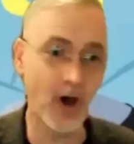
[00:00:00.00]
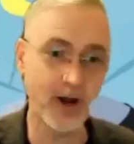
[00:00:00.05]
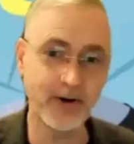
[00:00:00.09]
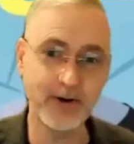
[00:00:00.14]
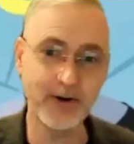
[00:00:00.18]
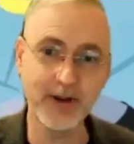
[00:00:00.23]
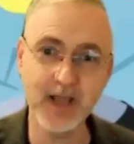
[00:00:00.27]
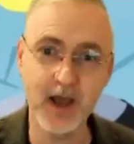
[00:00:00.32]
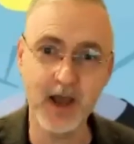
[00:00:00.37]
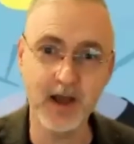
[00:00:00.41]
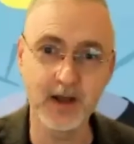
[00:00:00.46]

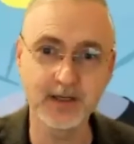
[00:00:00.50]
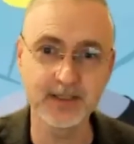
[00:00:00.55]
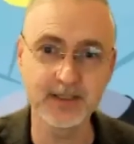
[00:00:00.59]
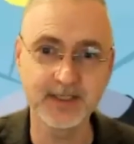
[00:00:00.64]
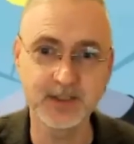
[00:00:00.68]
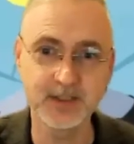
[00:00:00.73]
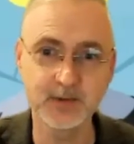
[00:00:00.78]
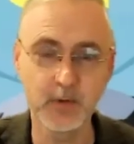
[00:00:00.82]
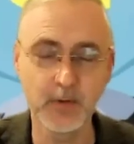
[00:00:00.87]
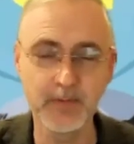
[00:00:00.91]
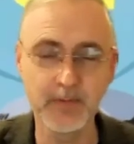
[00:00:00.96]
wiring
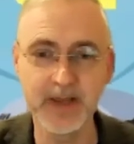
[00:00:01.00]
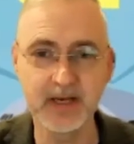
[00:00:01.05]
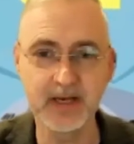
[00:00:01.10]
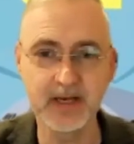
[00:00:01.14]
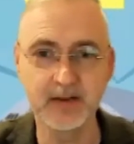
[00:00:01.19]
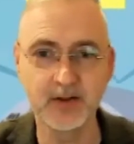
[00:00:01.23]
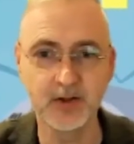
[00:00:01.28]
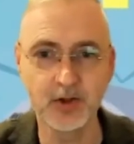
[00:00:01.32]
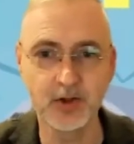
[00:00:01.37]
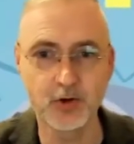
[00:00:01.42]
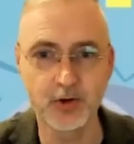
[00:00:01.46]
harnesses were made
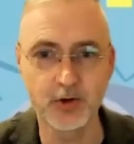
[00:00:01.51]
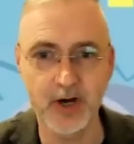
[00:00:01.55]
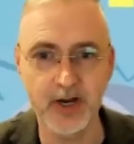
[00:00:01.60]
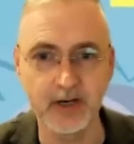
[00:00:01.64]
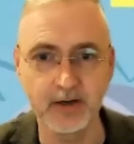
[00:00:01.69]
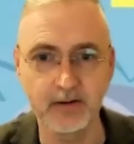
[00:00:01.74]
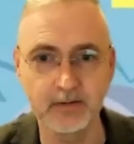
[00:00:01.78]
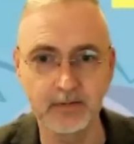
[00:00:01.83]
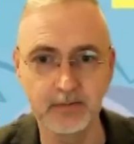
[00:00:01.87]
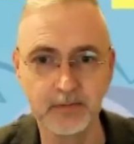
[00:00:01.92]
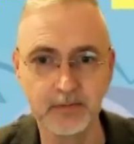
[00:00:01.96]
in the
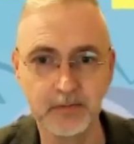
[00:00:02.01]
Ukraine?